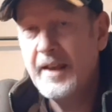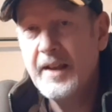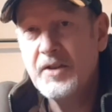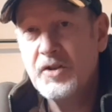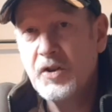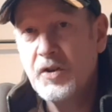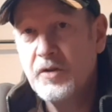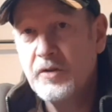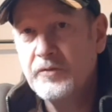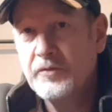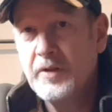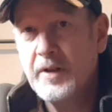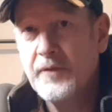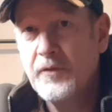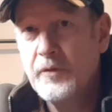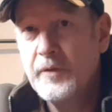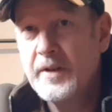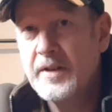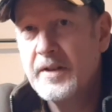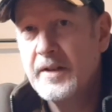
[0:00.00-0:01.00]
It's a good
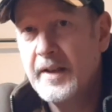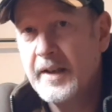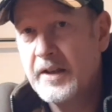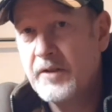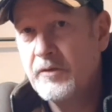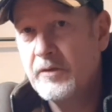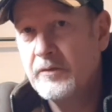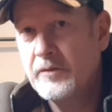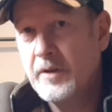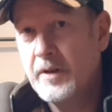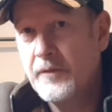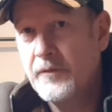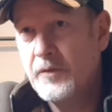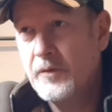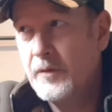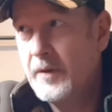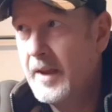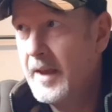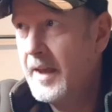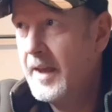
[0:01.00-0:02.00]
rifle. It's an accurate
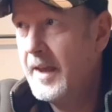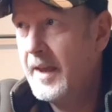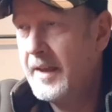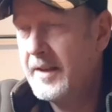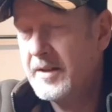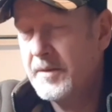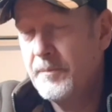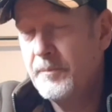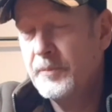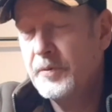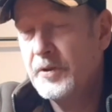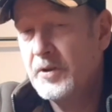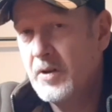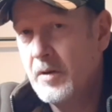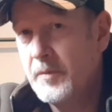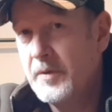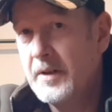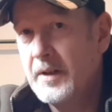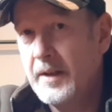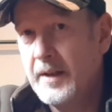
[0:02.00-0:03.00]
rifle. It's
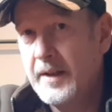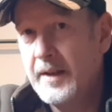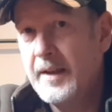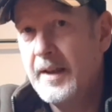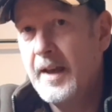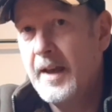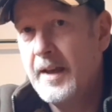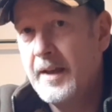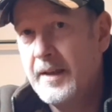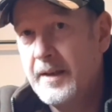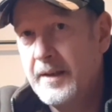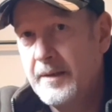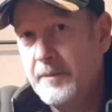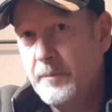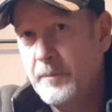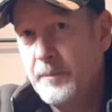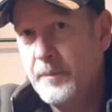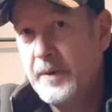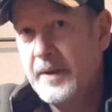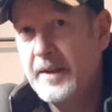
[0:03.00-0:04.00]
predominantly a
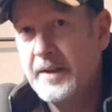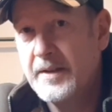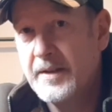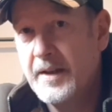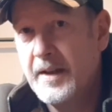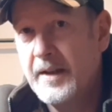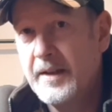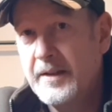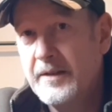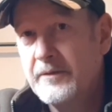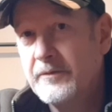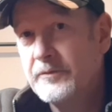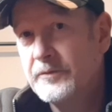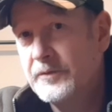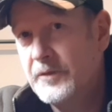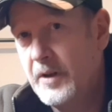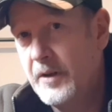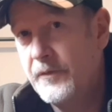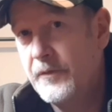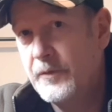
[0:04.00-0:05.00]
BSA
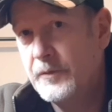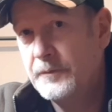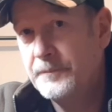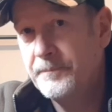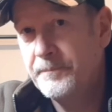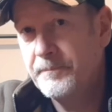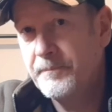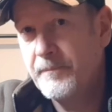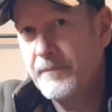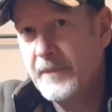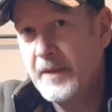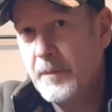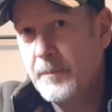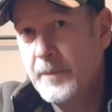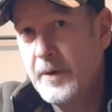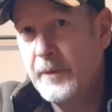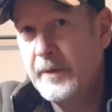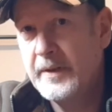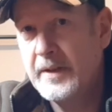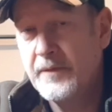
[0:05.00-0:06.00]
rifle,
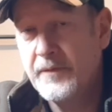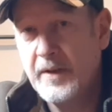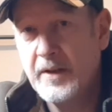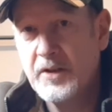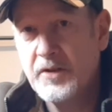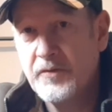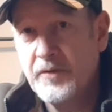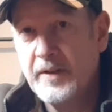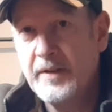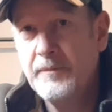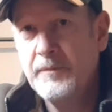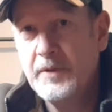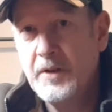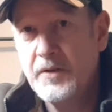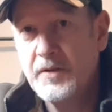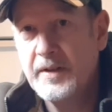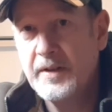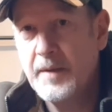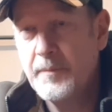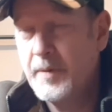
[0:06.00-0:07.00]
built in their factory,
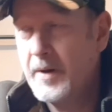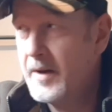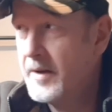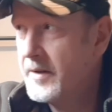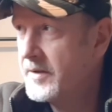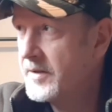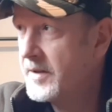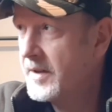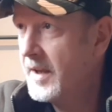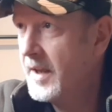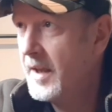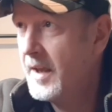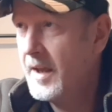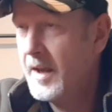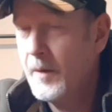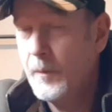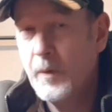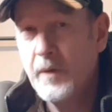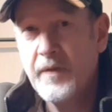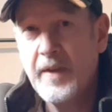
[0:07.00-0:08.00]
using their parts,
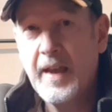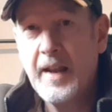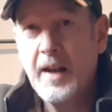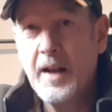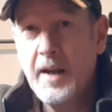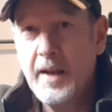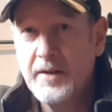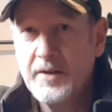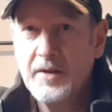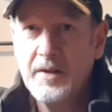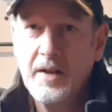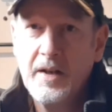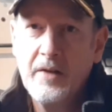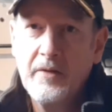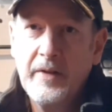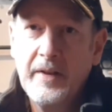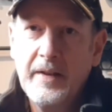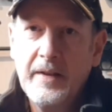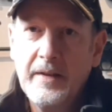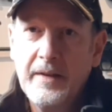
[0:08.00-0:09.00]
with that
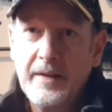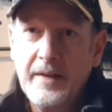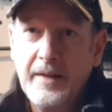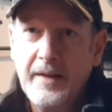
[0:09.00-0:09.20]
legendary